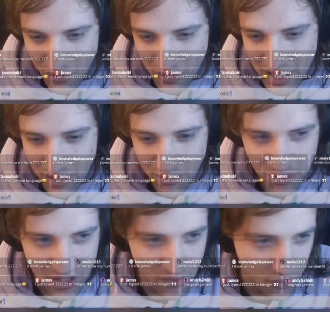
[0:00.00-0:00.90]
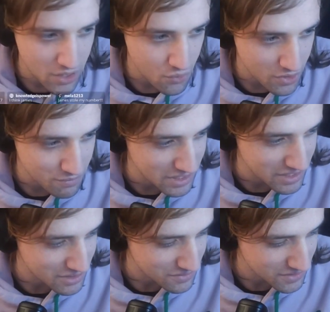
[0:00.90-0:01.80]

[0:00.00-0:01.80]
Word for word: to give away, and we want to give away 1 million